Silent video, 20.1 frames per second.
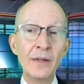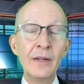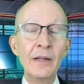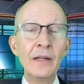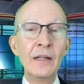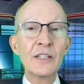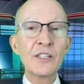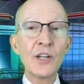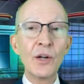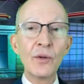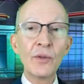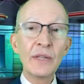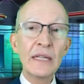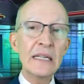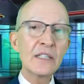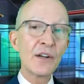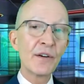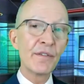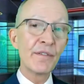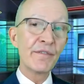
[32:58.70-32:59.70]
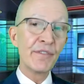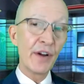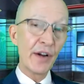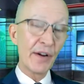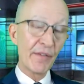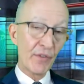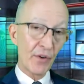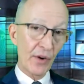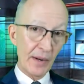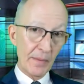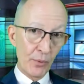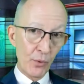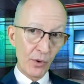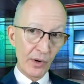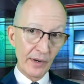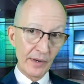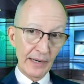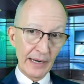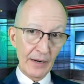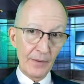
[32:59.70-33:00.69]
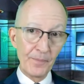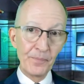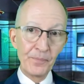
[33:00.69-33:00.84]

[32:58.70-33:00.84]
So these are very, very important now.